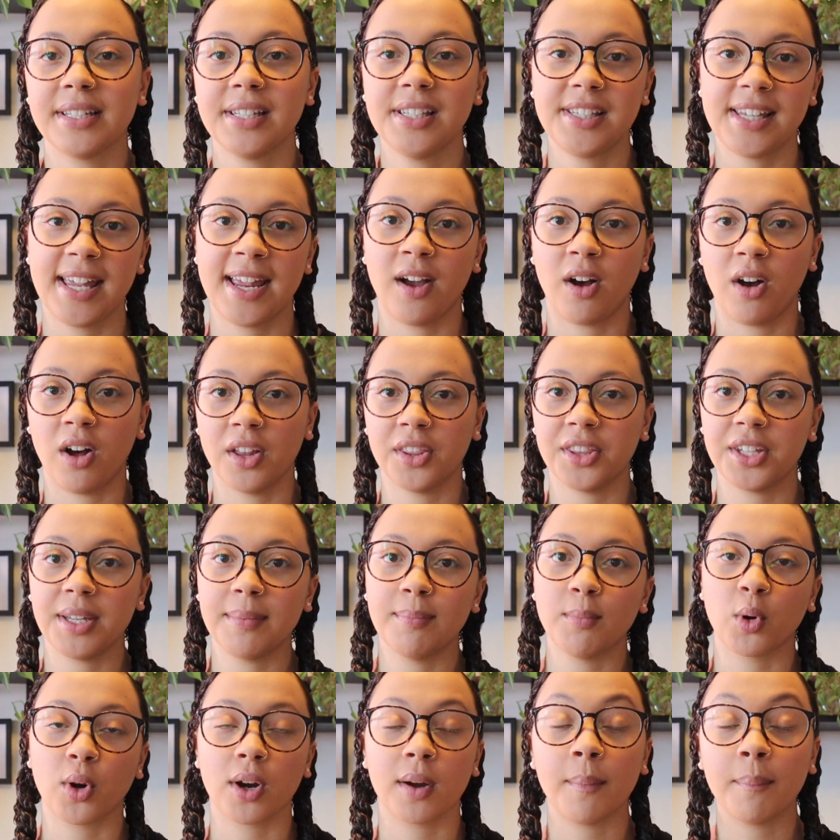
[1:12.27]
to stay on the
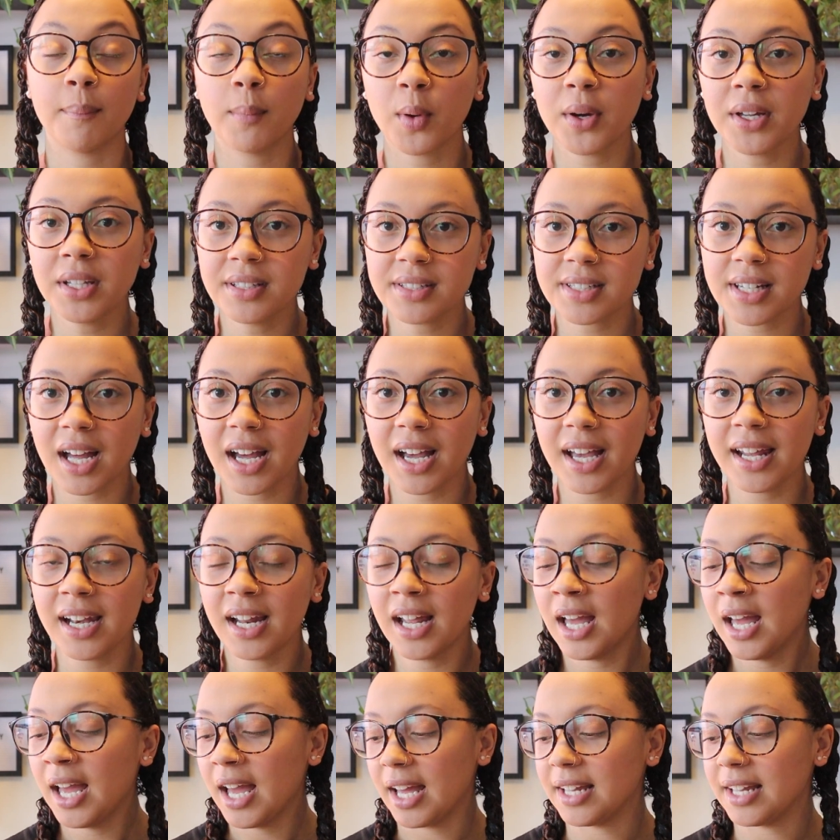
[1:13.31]
more moist side,